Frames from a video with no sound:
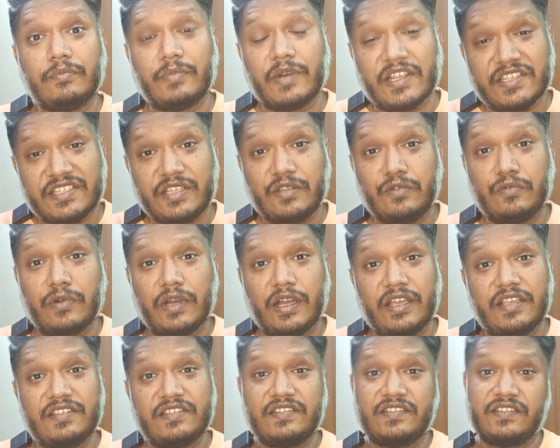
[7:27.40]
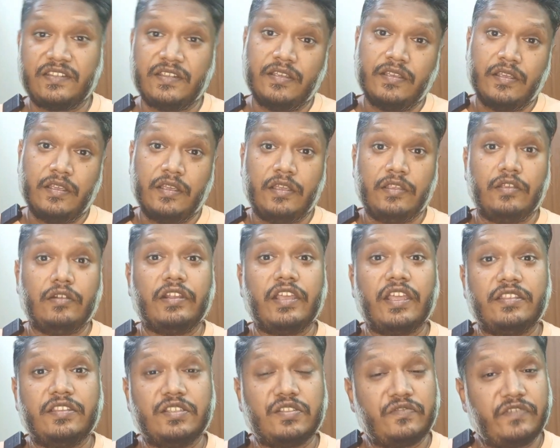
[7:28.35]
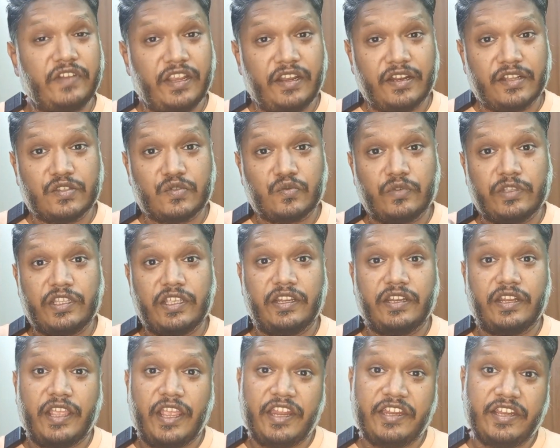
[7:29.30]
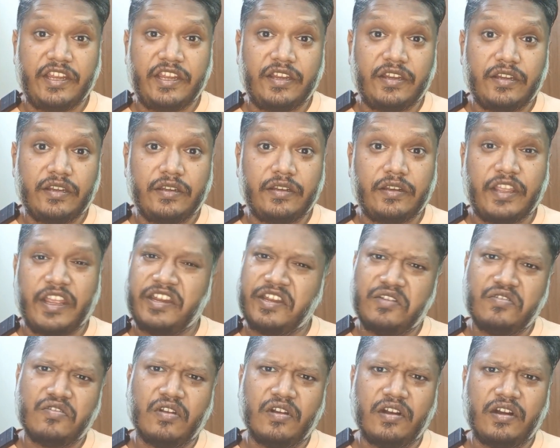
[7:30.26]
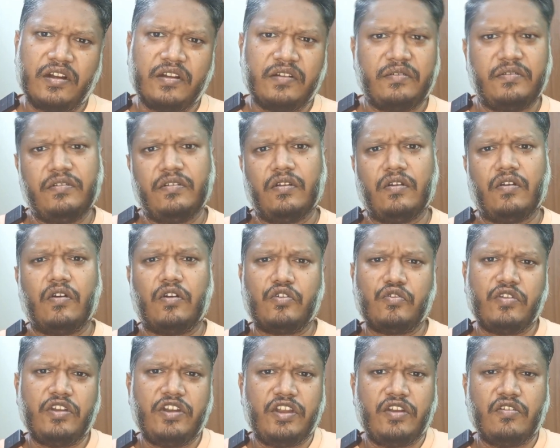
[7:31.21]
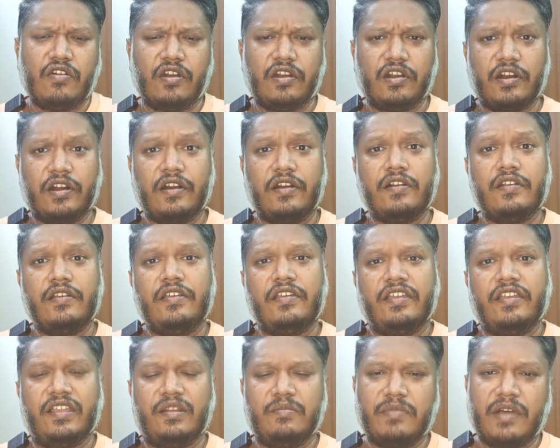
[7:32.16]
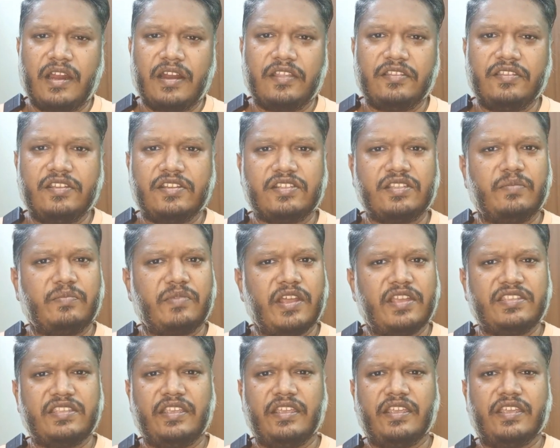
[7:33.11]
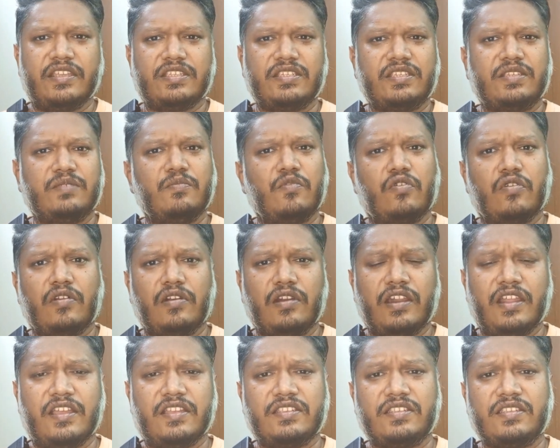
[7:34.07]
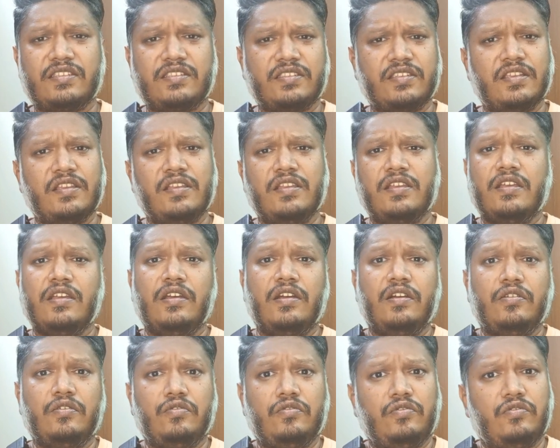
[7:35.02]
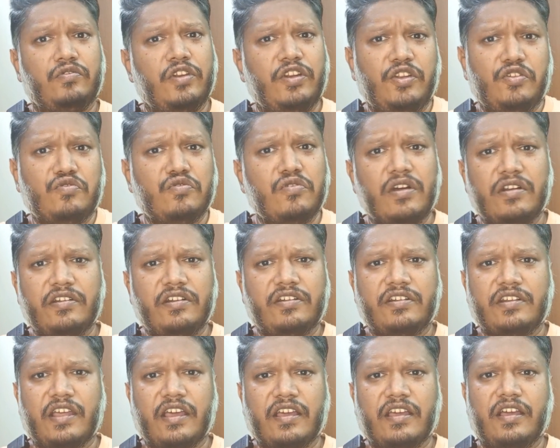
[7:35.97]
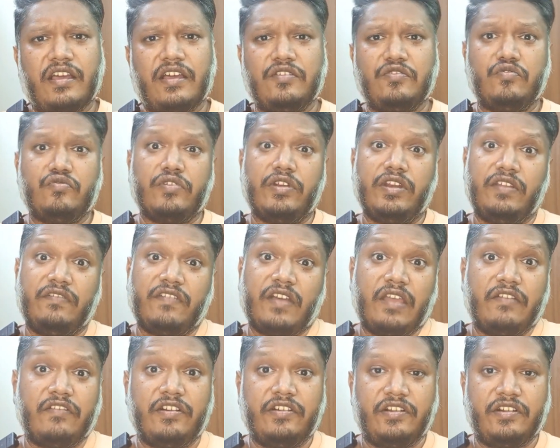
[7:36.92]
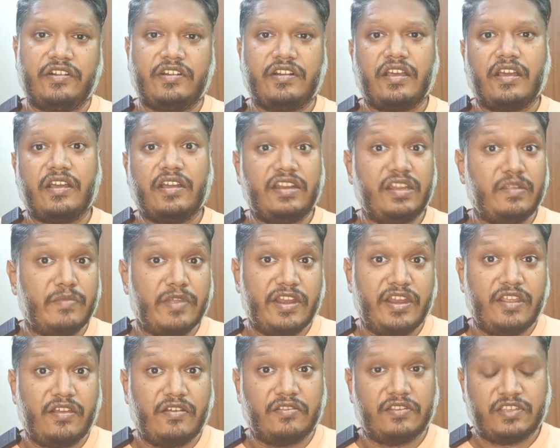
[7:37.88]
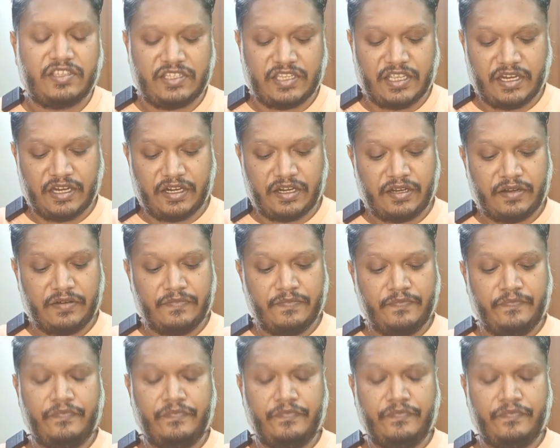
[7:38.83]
pricing wise, you'll get this fragrance within $18 or $20. In Bangladesh, the pricing is more or less 2200 taka to 2500 taka depending on the seller.